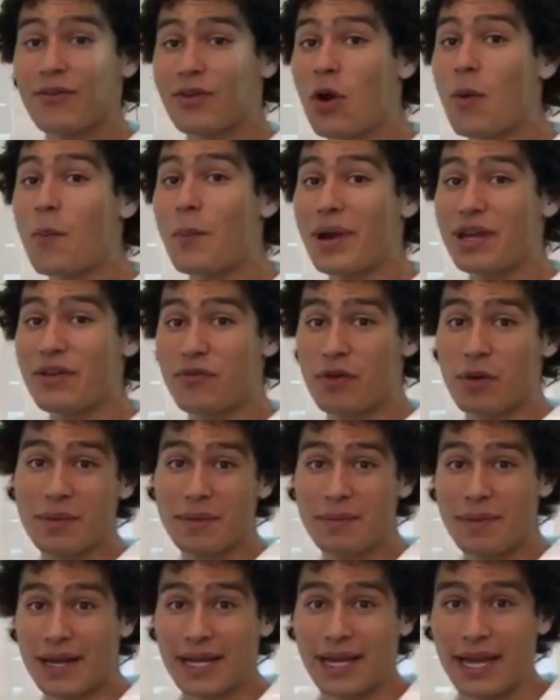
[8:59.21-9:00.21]
company from
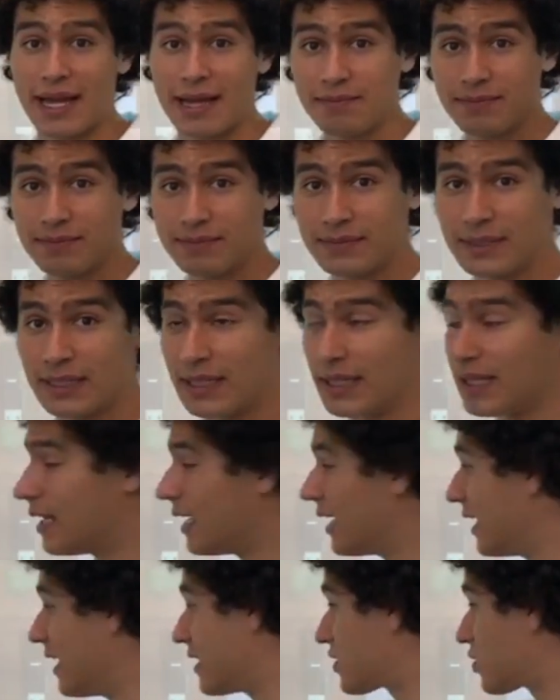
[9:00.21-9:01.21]
Ibagué.
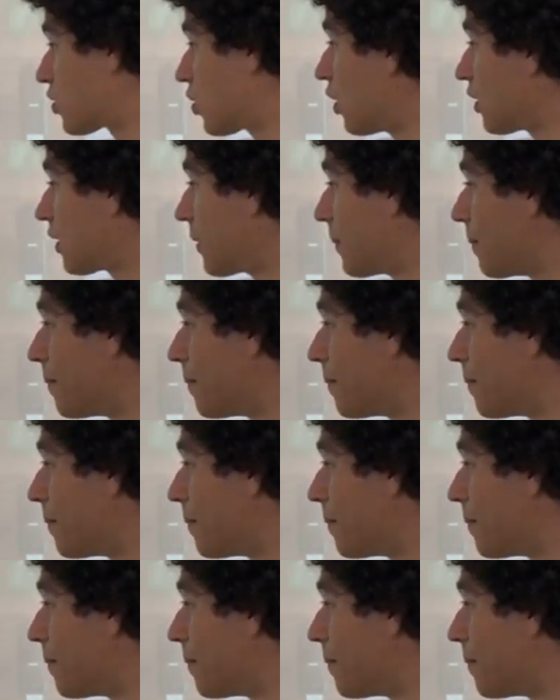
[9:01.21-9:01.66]
It is called